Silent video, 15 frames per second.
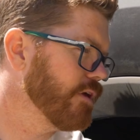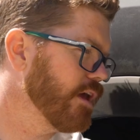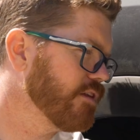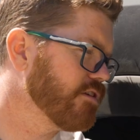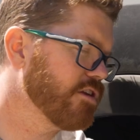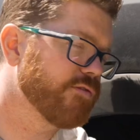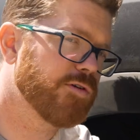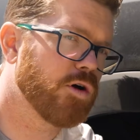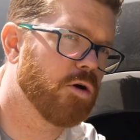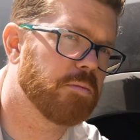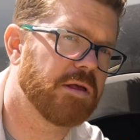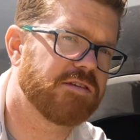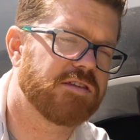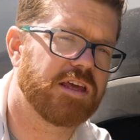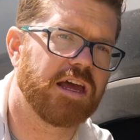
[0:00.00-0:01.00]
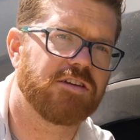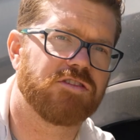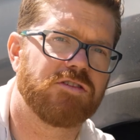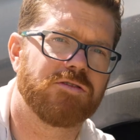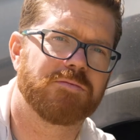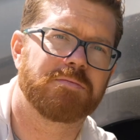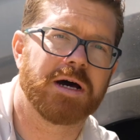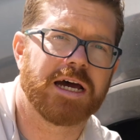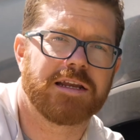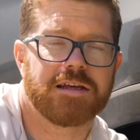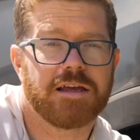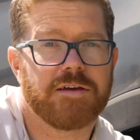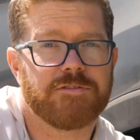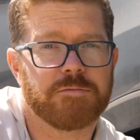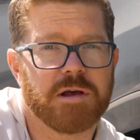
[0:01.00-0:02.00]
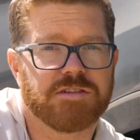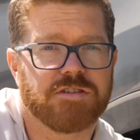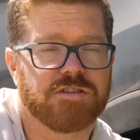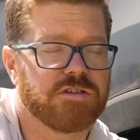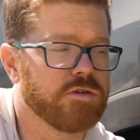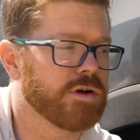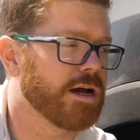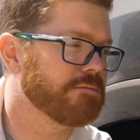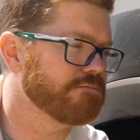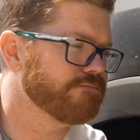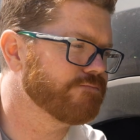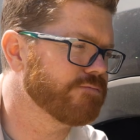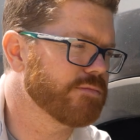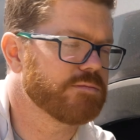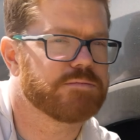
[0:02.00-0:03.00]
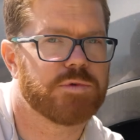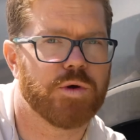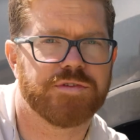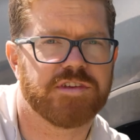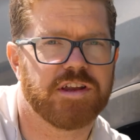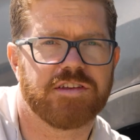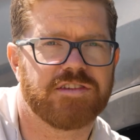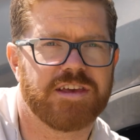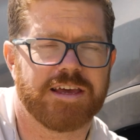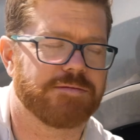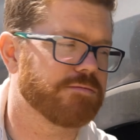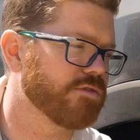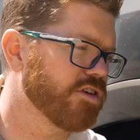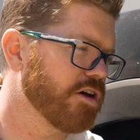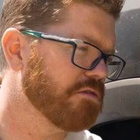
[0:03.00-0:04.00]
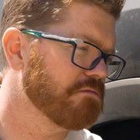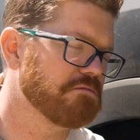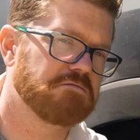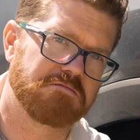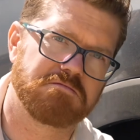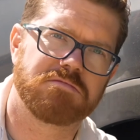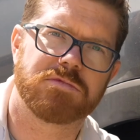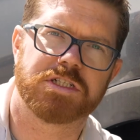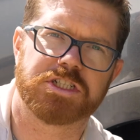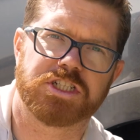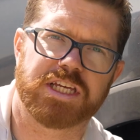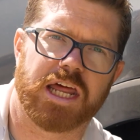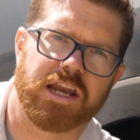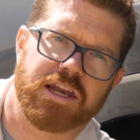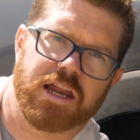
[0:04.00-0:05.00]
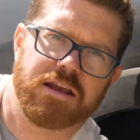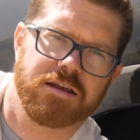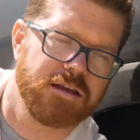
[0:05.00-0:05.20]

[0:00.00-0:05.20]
It's a difficult place to get to, but if you mess a screw up, no one's going to see it. So let's just get it done.